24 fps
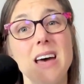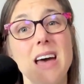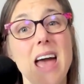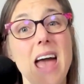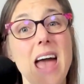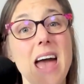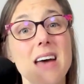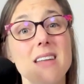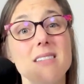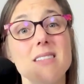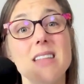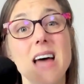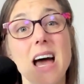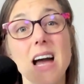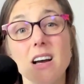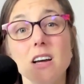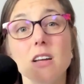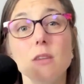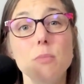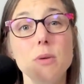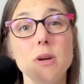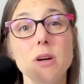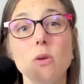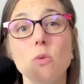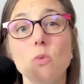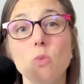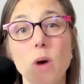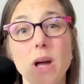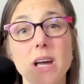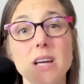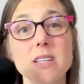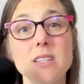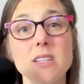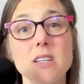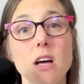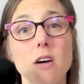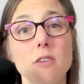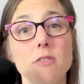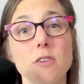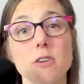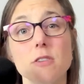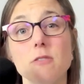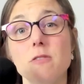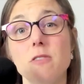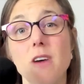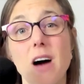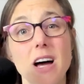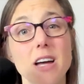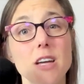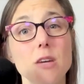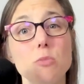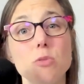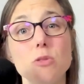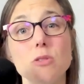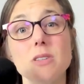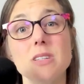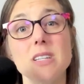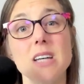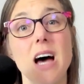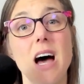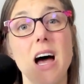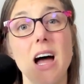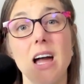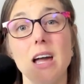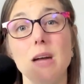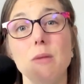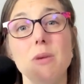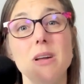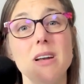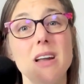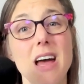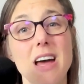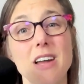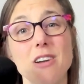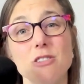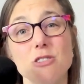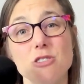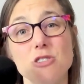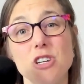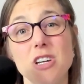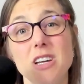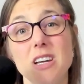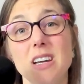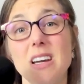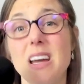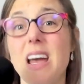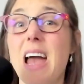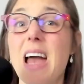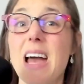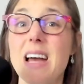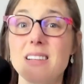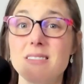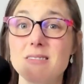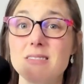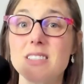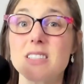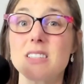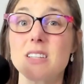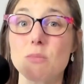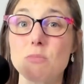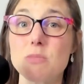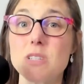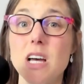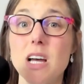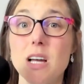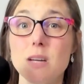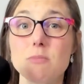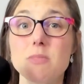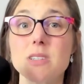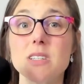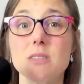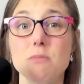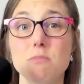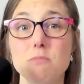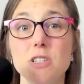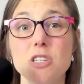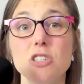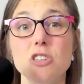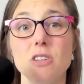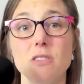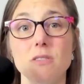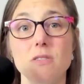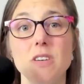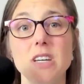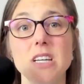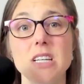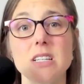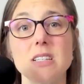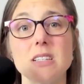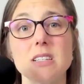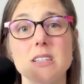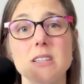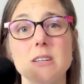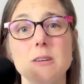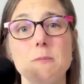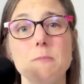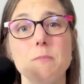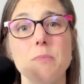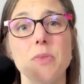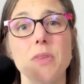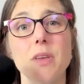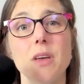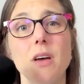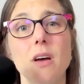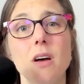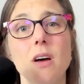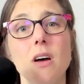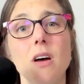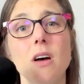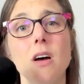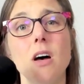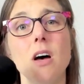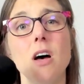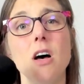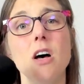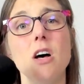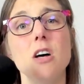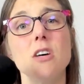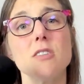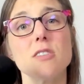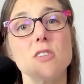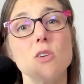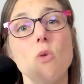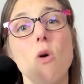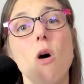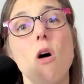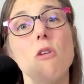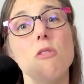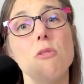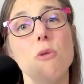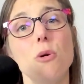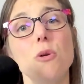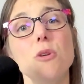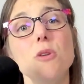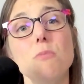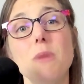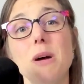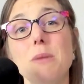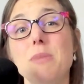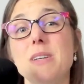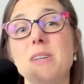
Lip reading: And that could be a waste of your valuable time and energy and sometimes submission fees. So although you might be